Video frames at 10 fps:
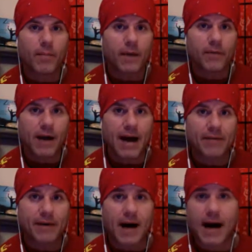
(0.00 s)
if you
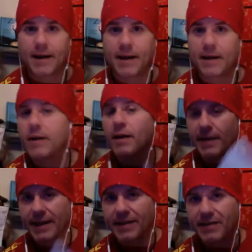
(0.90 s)
haven't gotten it,
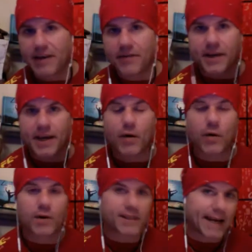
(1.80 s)
get the DVD
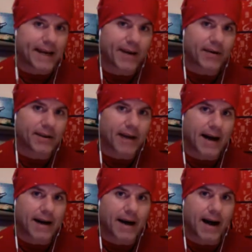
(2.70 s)
on
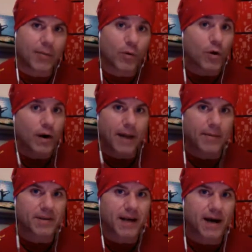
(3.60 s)
Zenhaling.com or
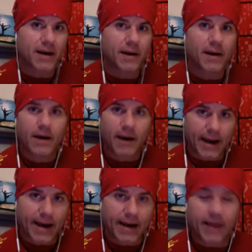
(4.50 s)
Amazon.
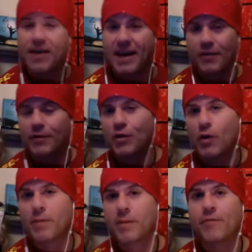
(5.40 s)
And I thank you for
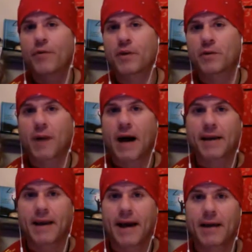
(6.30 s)
joining me for this
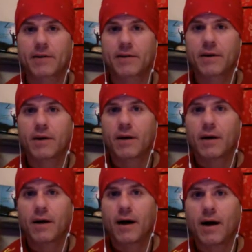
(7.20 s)
podcast.
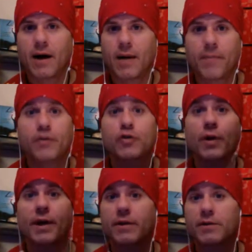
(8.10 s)

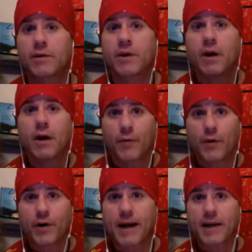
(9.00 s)
Join us for
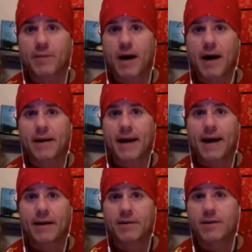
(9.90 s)
the next
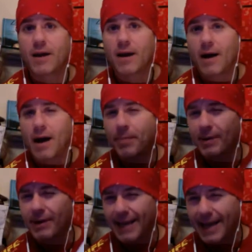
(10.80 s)
podcast. I
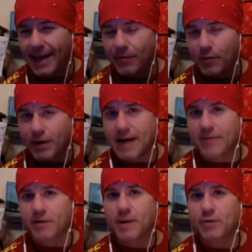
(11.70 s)
believe we're going to have a
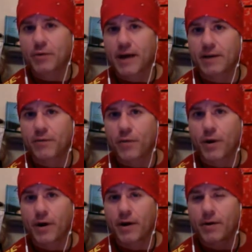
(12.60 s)
special guest for
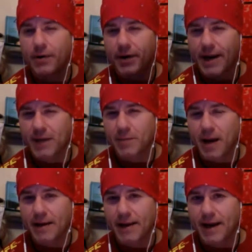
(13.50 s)
you, either the next
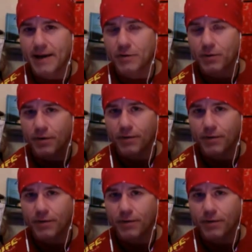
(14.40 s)
podcast or the